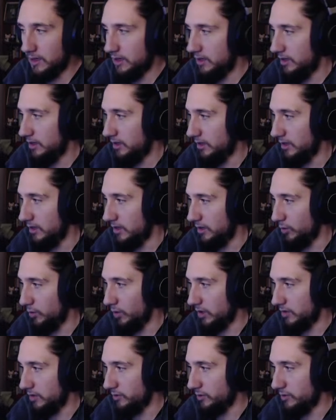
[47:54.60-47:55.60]

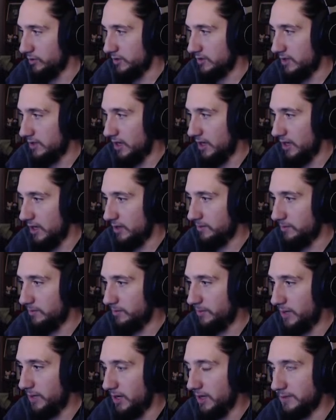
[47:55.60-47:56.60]
working through this day,
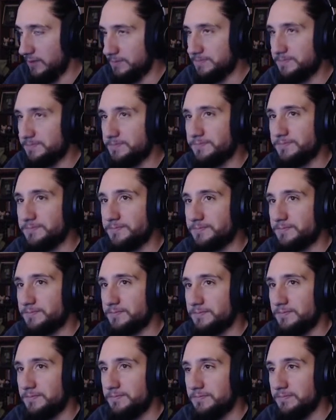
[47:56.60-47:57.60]
but
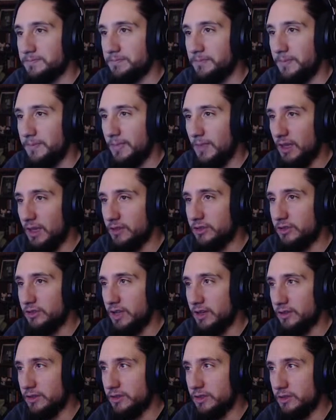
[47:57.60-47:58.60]
it just kind
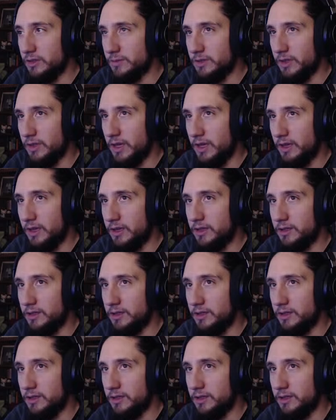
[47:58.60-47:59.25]
of seems like